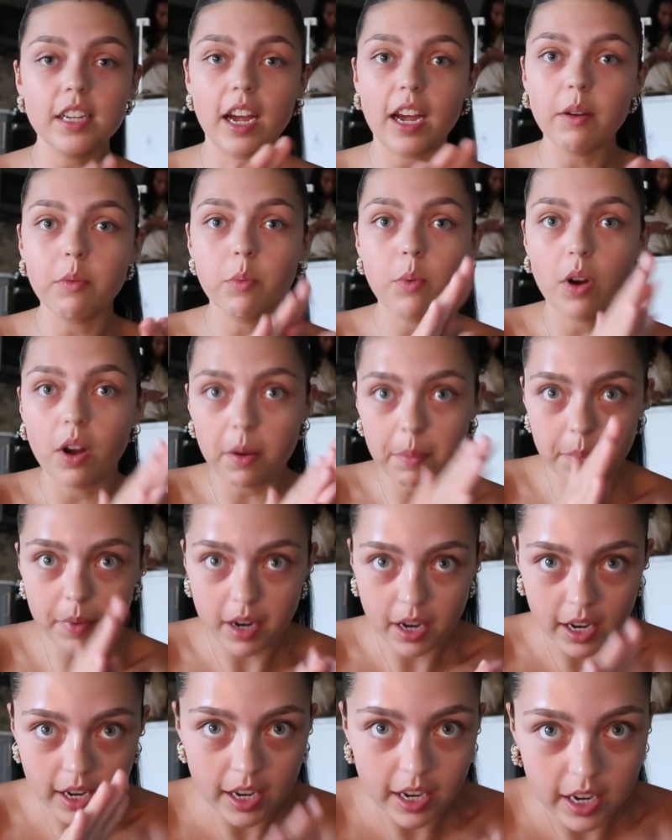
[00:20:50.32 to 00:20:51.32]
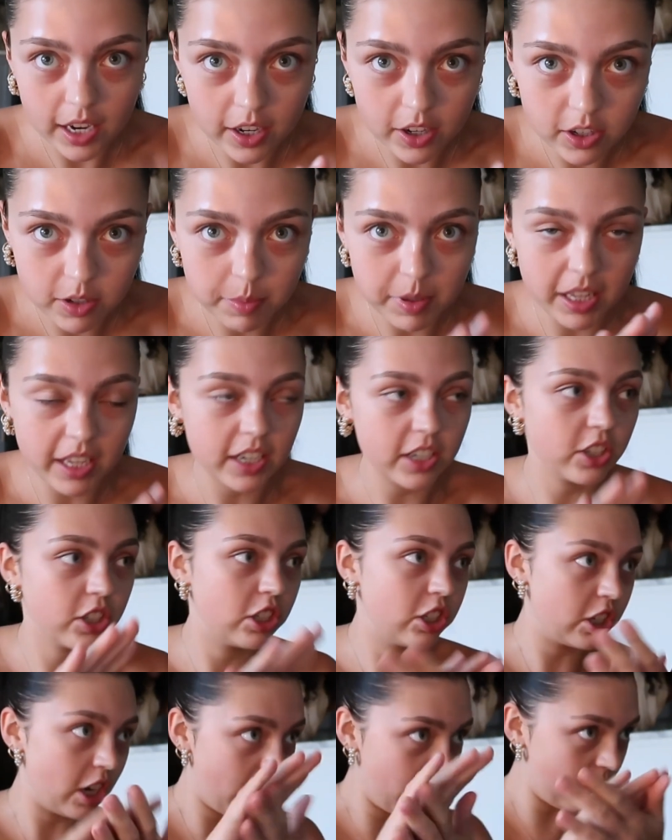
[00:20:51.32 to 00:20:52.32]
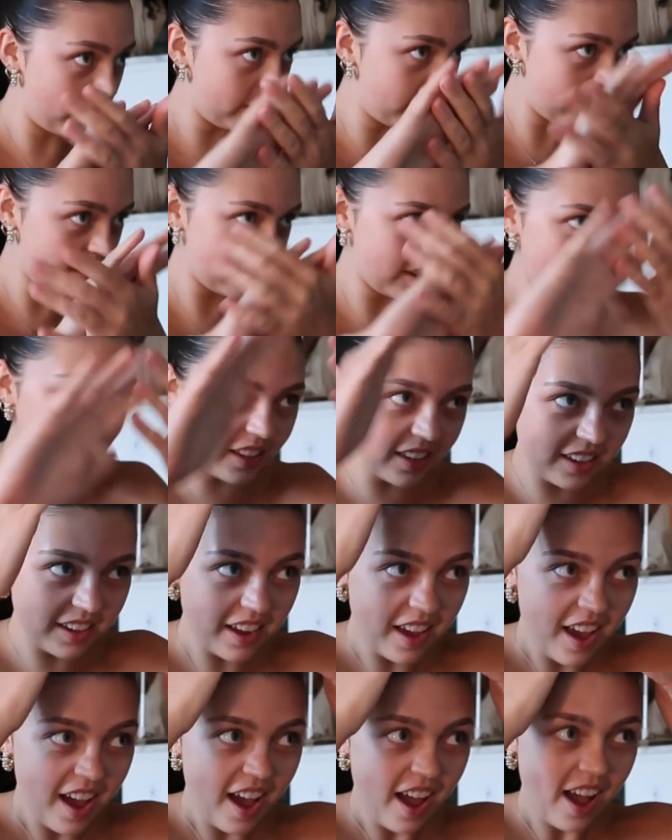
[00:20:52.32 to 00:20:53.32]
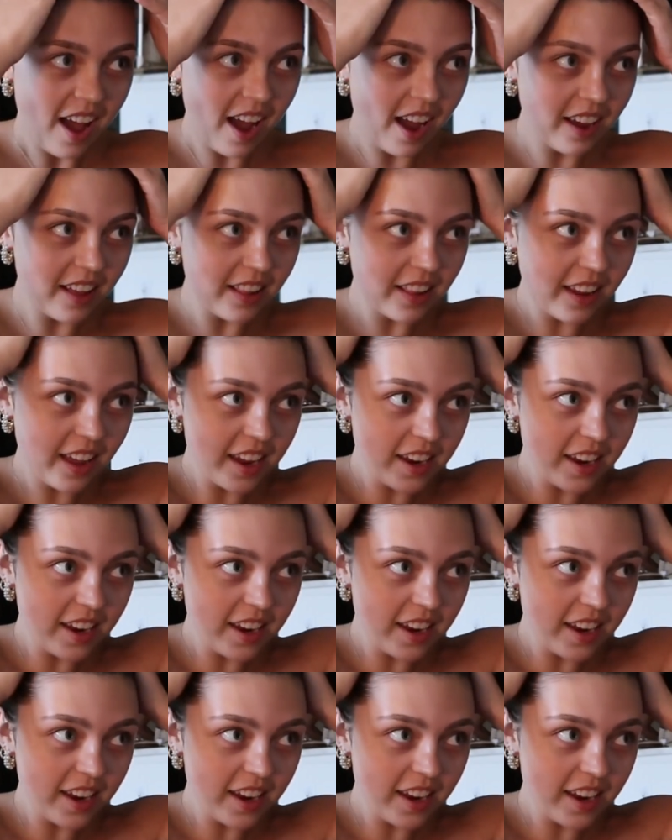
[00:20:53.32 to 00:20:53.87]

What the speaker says: I want my hair to be like a shell. I